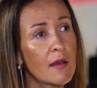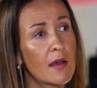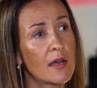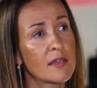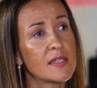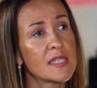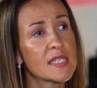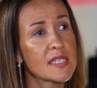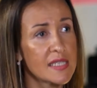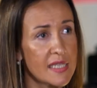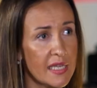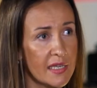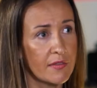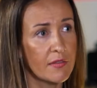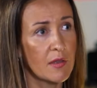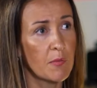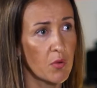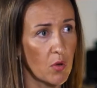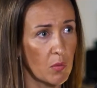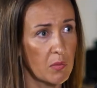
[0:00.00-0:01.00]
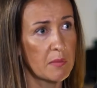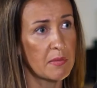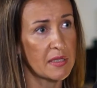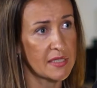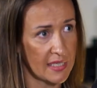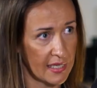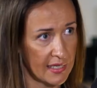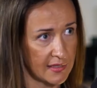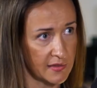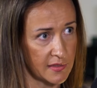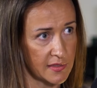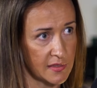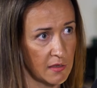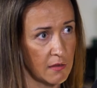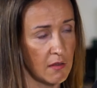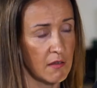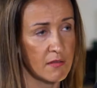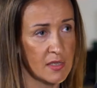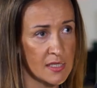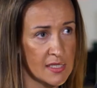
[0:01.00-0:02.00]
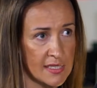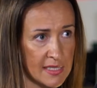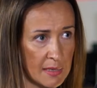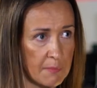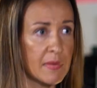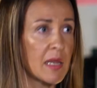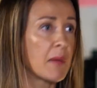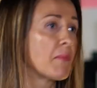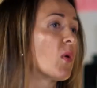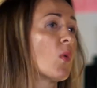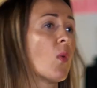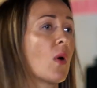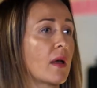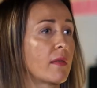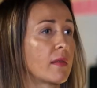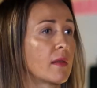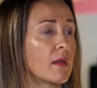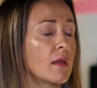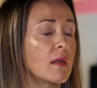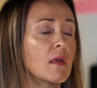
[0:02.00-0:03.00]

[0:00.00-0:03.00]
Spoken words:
understand the problem at hand. That's step number one.